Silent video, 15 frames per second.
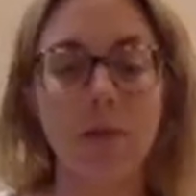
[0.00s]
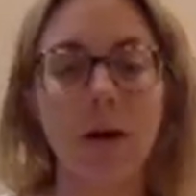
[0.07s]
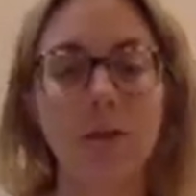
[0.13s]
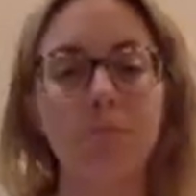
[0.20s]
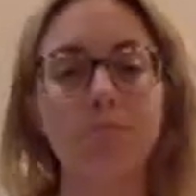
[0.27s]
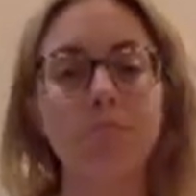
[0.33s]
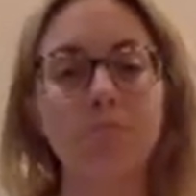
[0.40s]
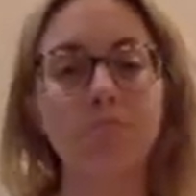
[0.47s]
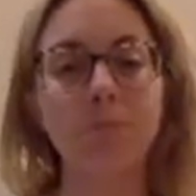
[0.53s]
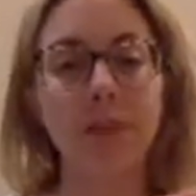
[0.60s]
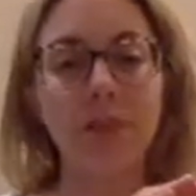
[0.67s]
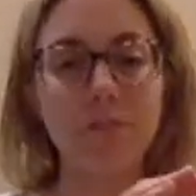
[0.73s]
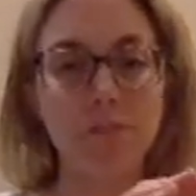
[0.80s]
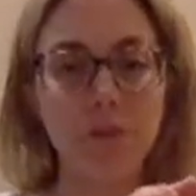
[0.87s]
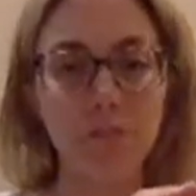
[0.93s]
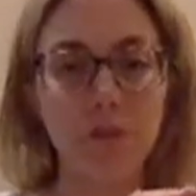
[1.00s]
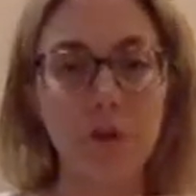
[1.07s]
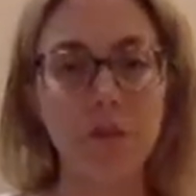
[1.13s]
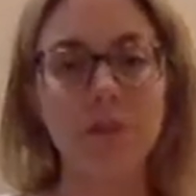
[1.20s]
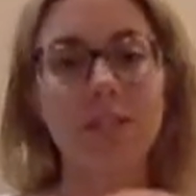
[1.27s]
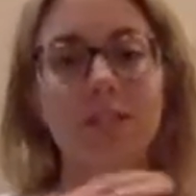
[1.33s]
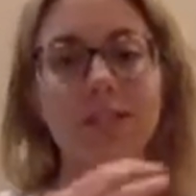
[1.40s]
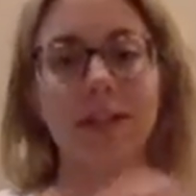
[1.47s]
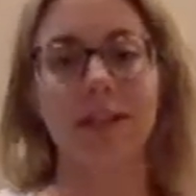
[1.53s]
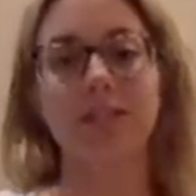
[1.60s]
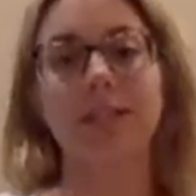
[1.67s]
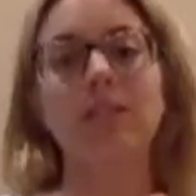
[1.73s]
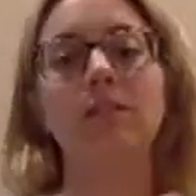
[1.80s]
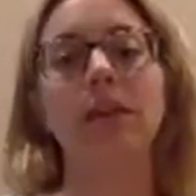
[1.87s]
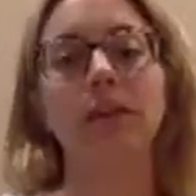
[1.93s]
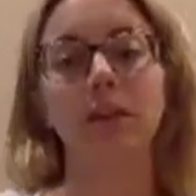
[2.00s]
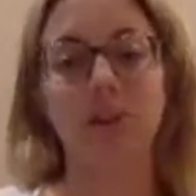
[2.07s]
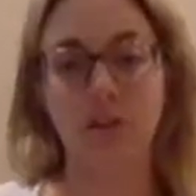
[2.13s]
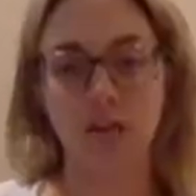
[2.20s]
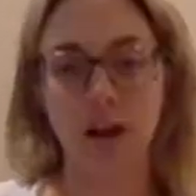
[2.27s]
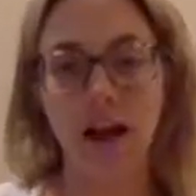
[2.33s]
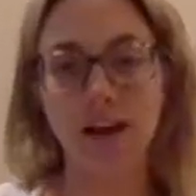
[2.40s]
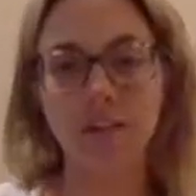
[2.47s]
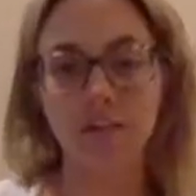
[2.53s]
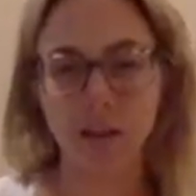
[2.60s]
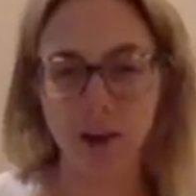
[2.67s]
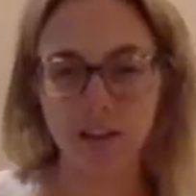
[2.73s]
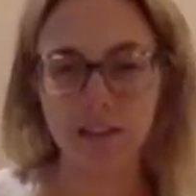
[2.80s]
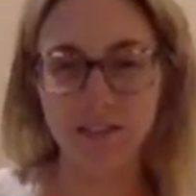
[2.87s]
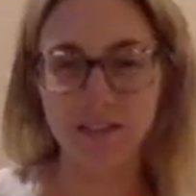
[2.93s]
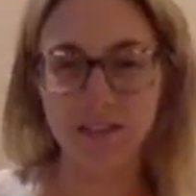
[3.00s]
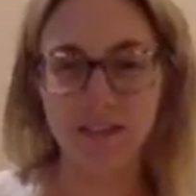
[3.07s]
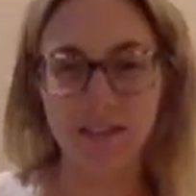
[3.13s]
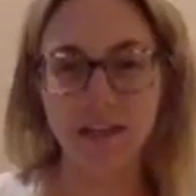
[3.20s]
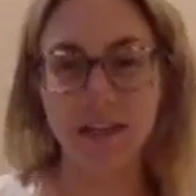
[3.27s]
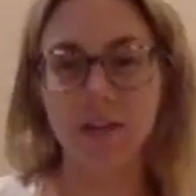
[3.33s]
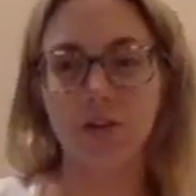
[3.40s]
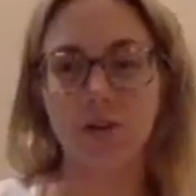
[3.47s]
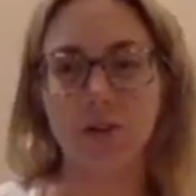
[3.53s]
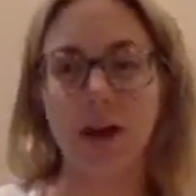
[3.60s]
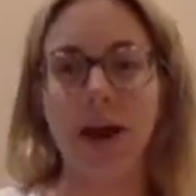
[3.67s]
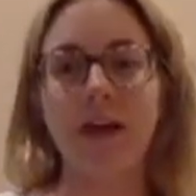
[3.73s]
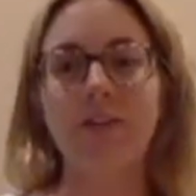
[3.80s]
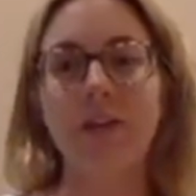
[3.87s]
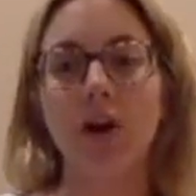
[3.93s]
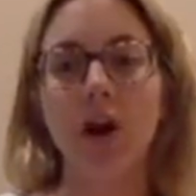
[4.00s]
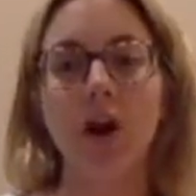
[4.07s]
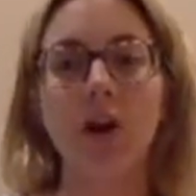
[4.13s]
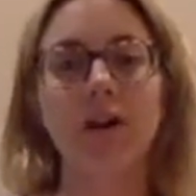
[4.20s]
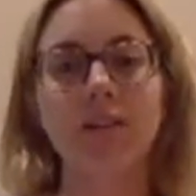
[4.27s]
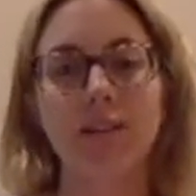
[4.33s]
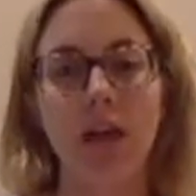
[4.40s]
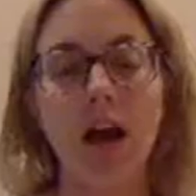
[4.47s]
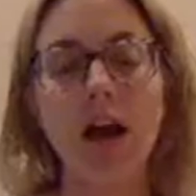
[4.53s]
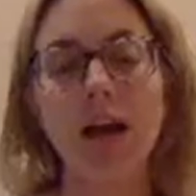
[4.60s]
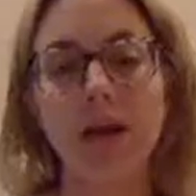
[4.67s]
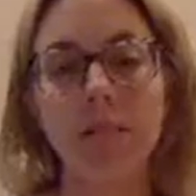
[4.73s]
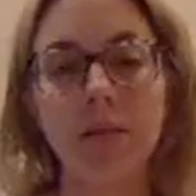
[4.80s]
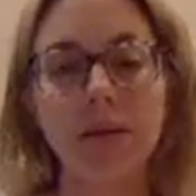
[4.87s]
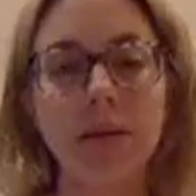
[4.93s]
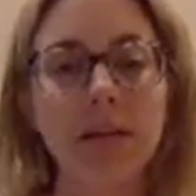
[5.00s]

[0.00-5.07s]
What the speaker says: but if you notice that that's like your kind of constant state, or you're having a hard time,